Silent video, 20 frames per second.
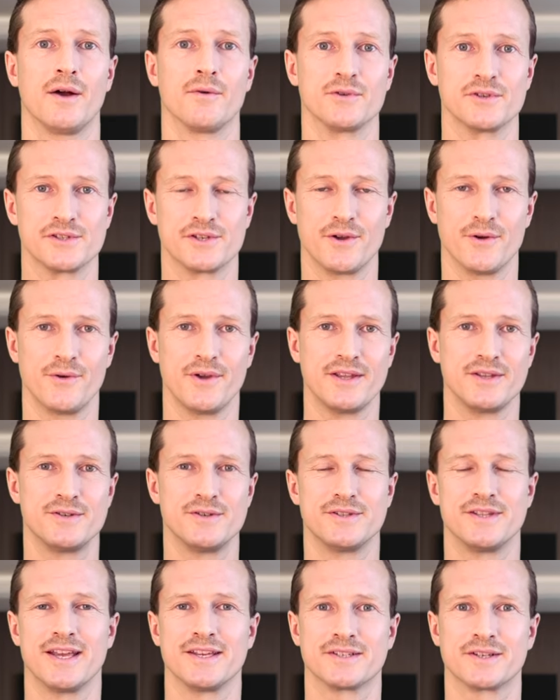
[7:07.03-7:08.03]
was going
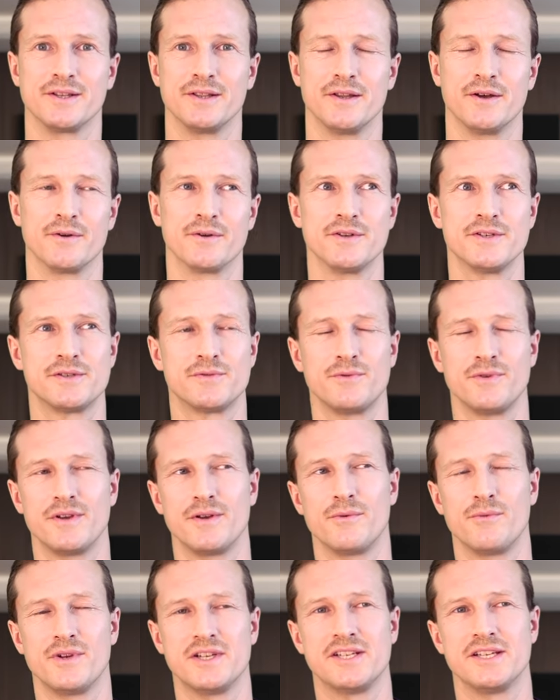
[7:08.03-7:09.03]
to Tesco Lotus,
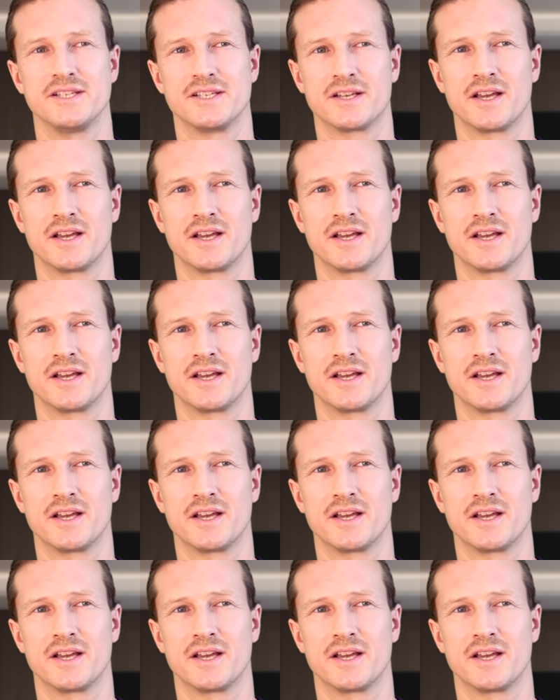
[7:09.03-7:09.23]
which is